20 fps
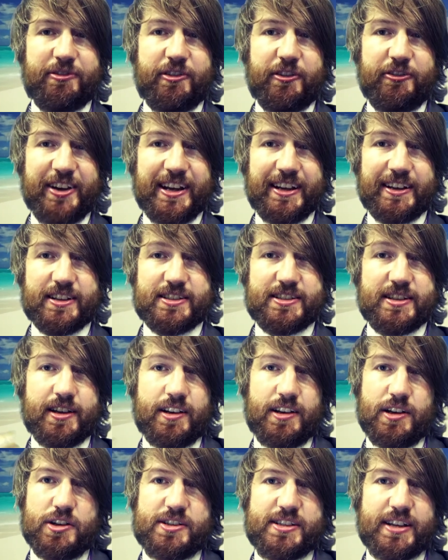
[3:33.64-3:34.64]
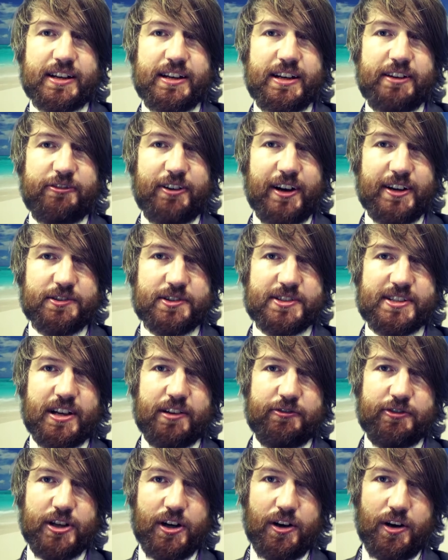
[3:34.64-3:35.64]
of the fingers, you suddenly find
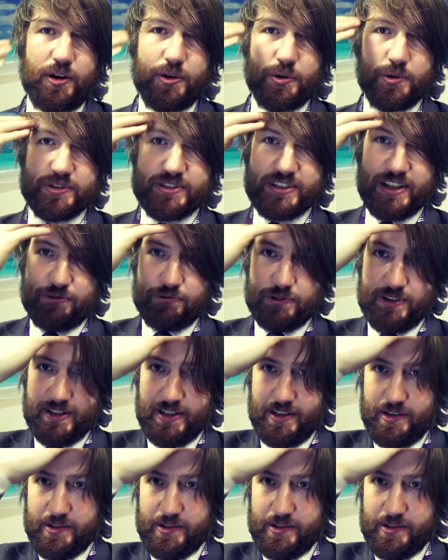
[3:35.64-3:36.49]
yourself in a whole different